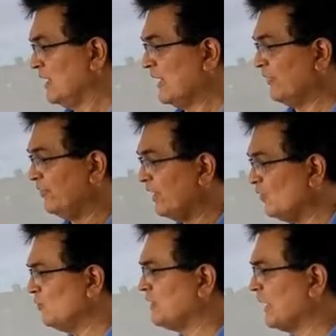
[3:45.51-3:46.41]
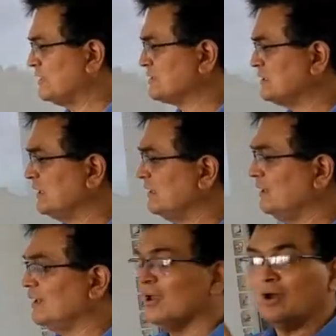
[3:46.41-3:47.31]
And then we can
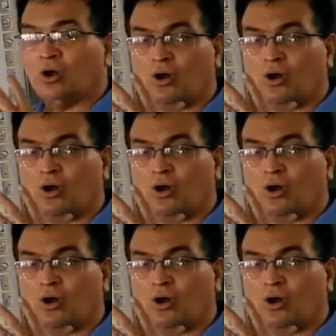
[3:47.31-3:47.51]
see